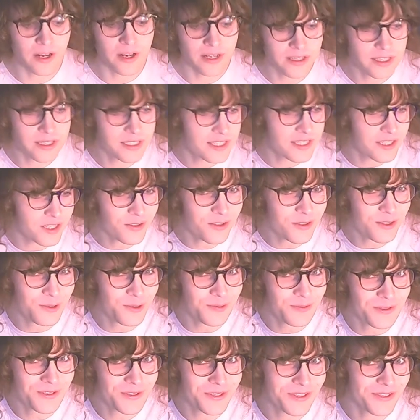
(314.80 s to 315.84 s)
of these
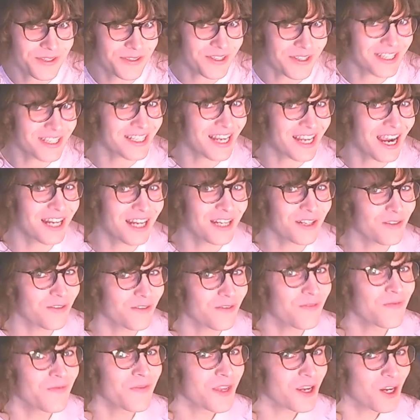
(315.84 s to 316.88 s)
YouTubers who just kind
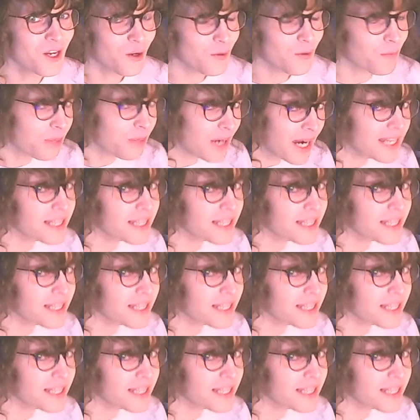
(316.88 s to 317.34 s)
of buy